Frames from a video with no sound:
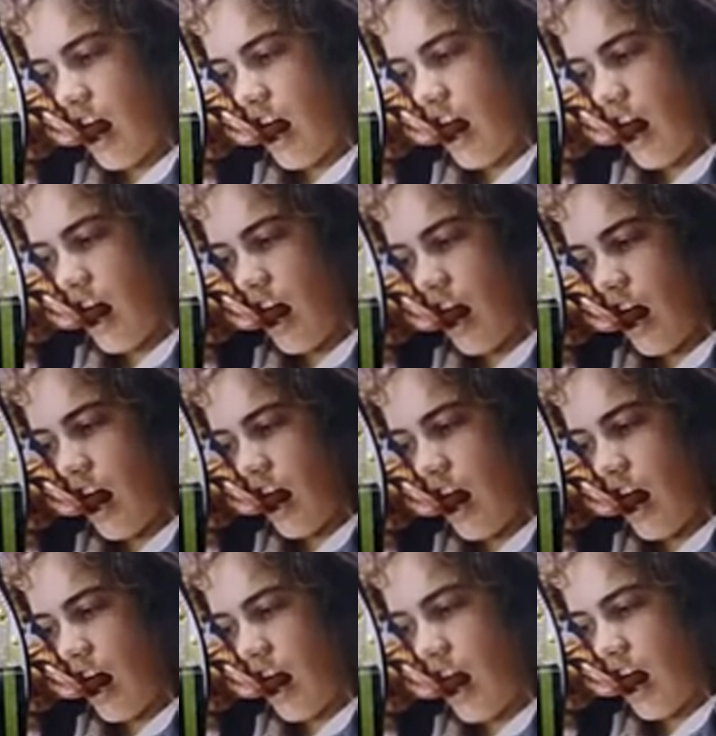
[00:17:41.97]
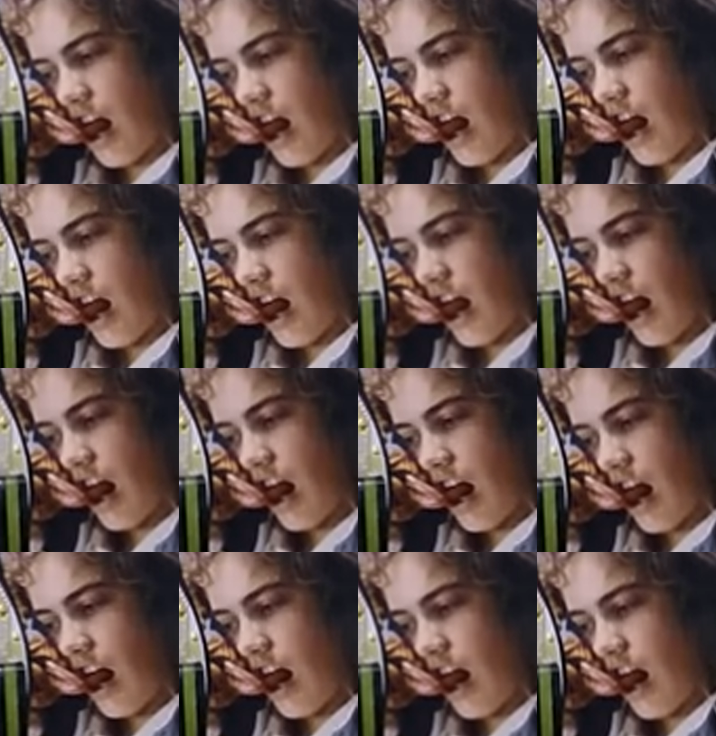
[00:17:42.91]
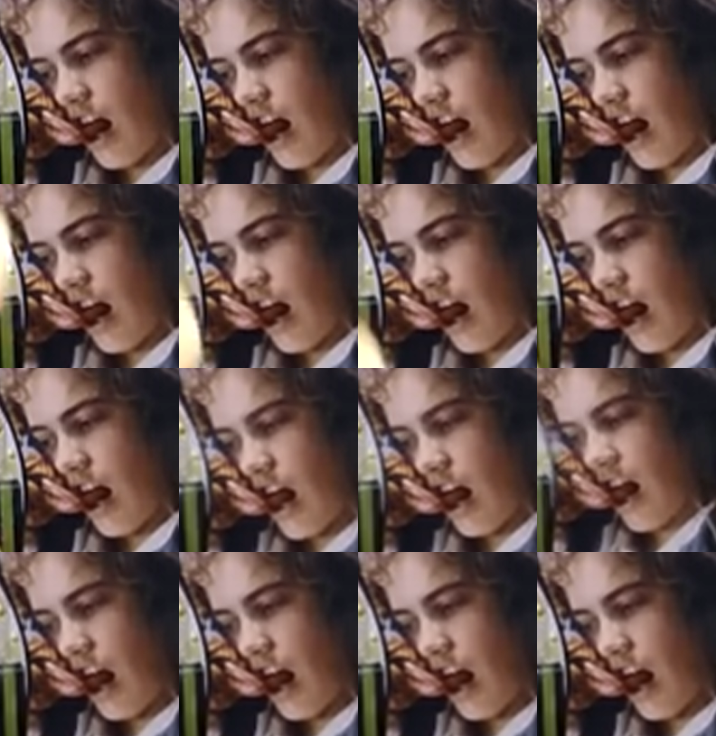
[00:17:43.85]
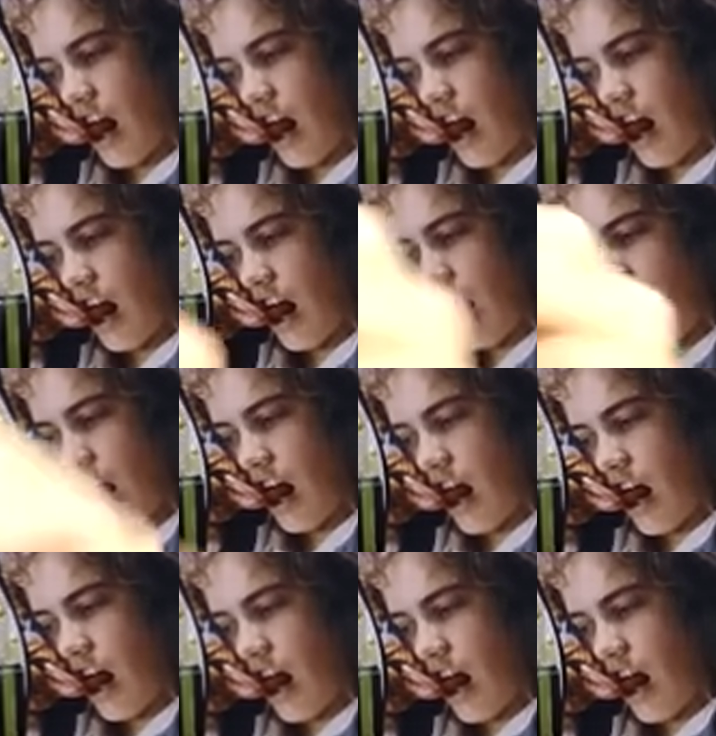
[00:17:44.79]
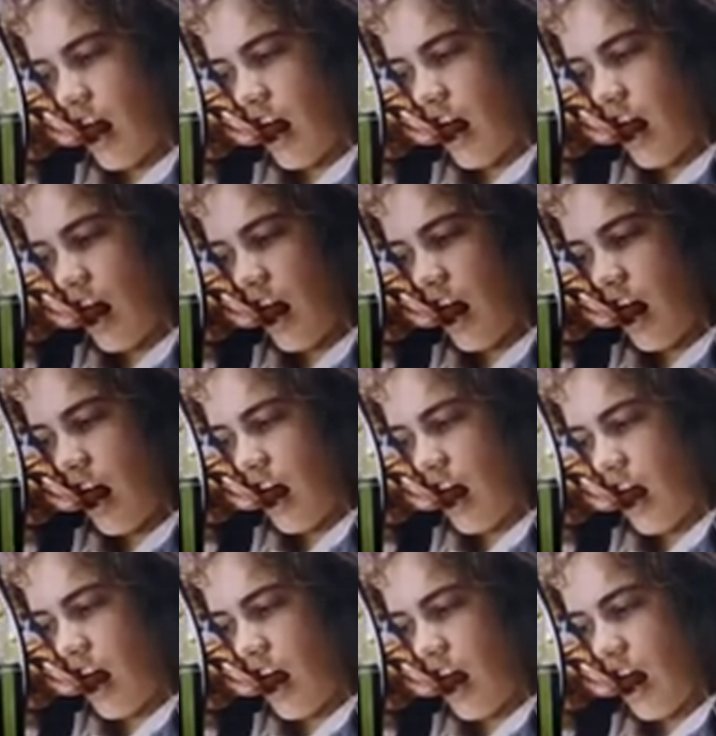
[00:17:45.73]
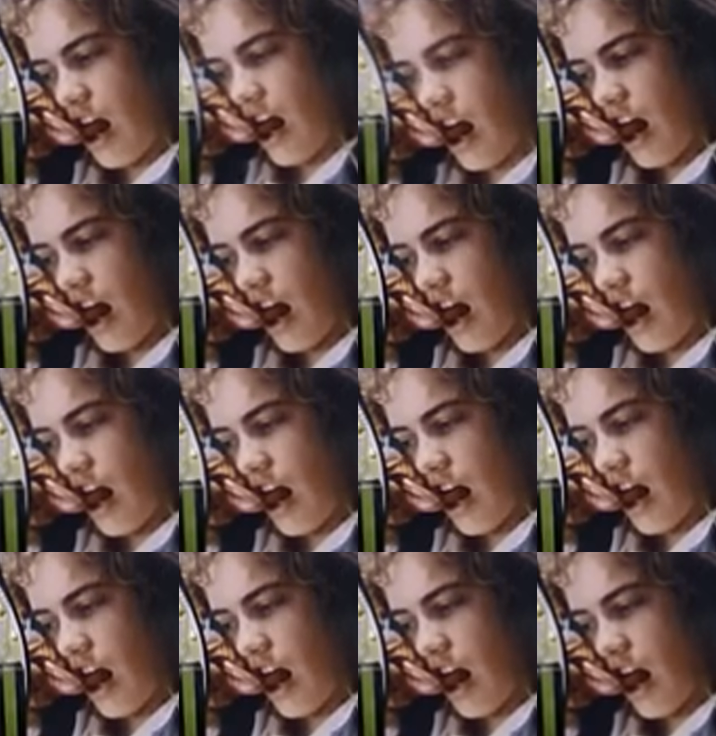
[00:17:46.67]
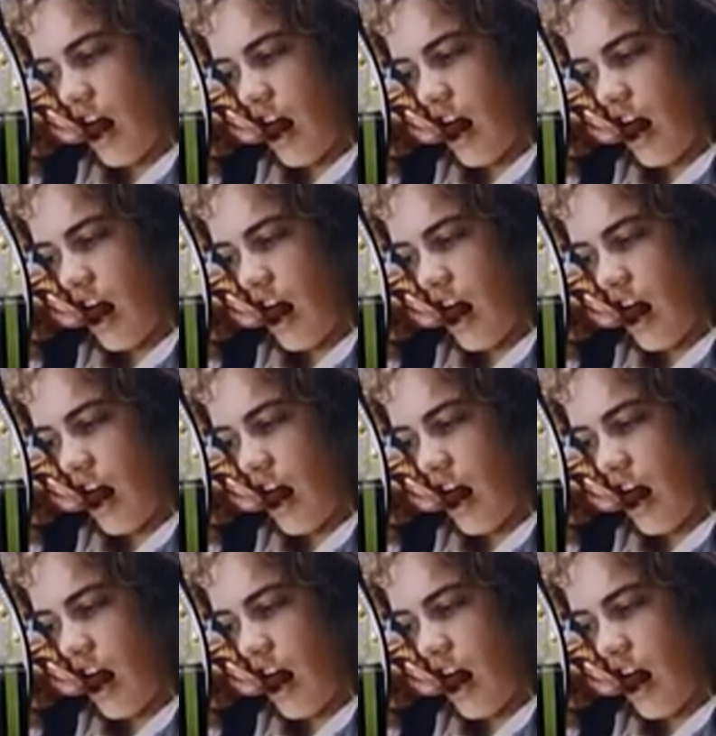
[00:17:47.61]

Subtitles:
(silent)